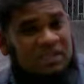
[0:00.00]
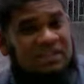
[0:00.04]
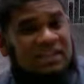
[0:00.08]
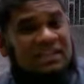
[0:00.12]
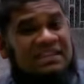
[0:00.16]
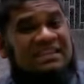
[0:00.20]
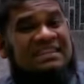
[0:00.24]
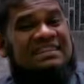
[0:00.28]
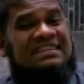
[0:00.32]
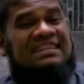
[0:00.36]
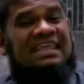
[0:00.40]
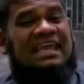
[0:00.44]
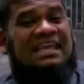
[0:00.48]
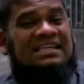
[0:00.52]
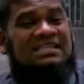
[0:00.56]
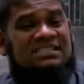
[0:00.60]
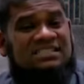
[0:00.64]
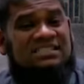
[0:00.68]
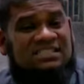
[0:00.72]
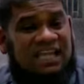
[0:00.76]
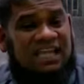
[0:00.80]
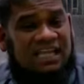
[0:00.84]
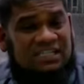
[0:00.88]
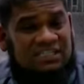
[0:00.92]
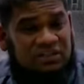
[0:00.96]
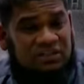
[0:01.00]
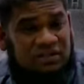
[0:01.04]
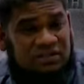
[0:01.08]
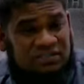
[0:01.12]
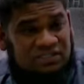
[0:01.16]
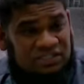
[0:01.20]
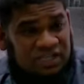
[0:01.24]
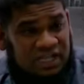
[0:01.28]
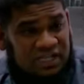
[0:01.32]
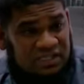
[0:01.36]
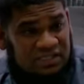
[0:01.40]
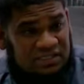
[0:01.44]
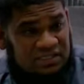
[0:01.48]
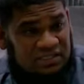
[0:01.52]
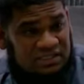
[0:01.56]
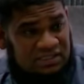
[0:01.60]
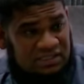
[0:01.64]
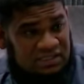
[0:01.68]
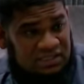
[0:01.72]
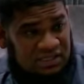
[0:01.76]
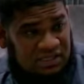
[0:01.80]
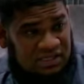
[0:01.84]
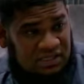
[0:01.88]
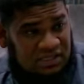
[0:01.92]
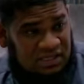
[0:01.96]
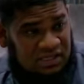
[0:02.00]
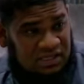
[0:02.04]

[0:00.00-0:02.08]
whether the taste does not change,